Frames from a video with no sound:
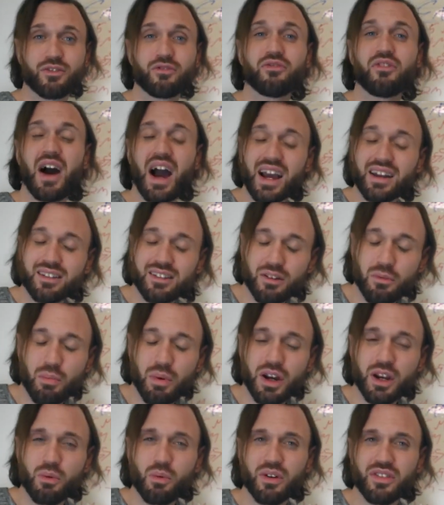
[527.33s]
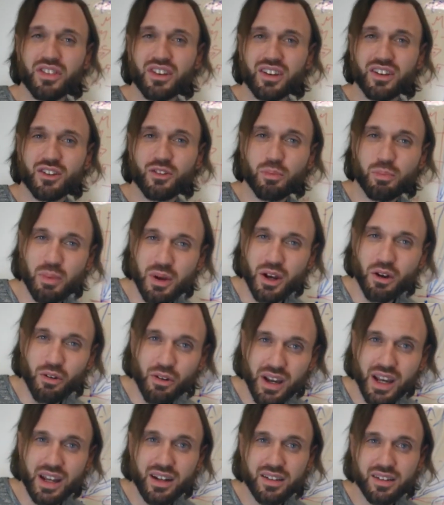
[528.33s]
Find somebody with
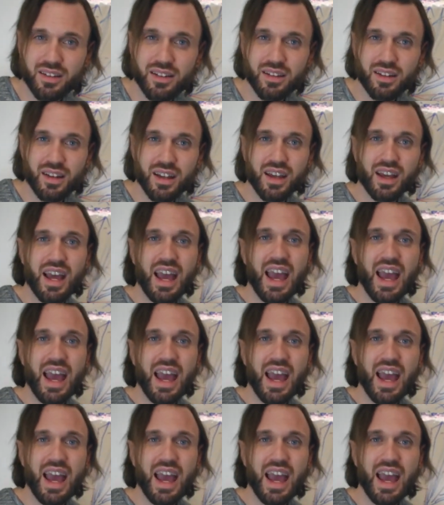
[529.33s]
experience